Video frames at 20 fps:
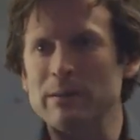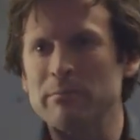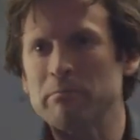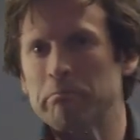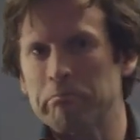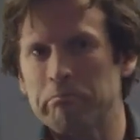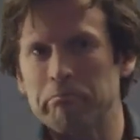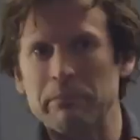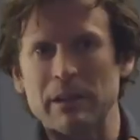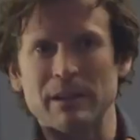
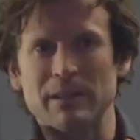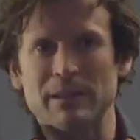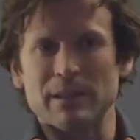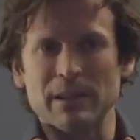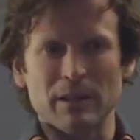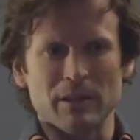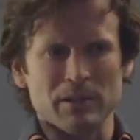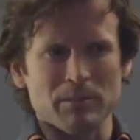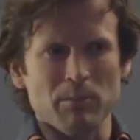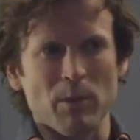You can see
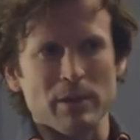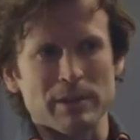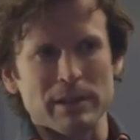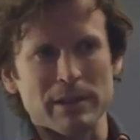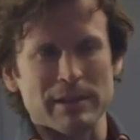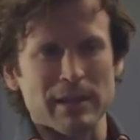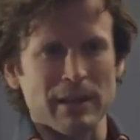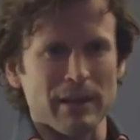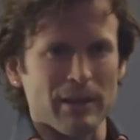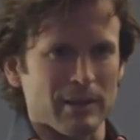there's more
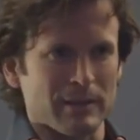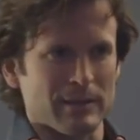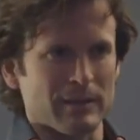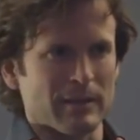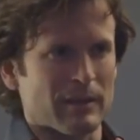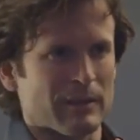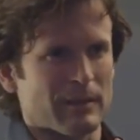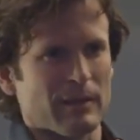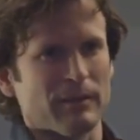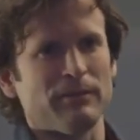details and
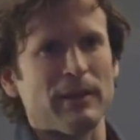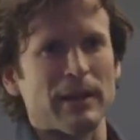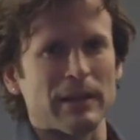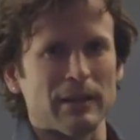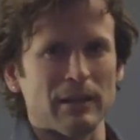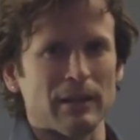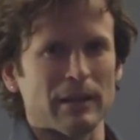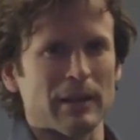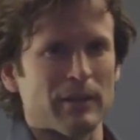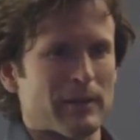the, the,
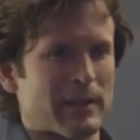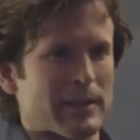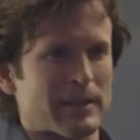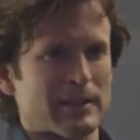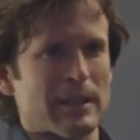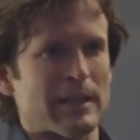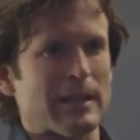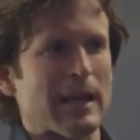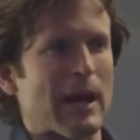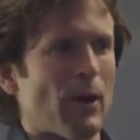funnel and everything's
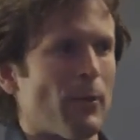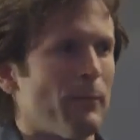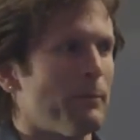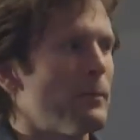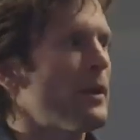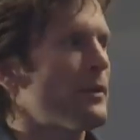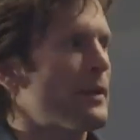laid out.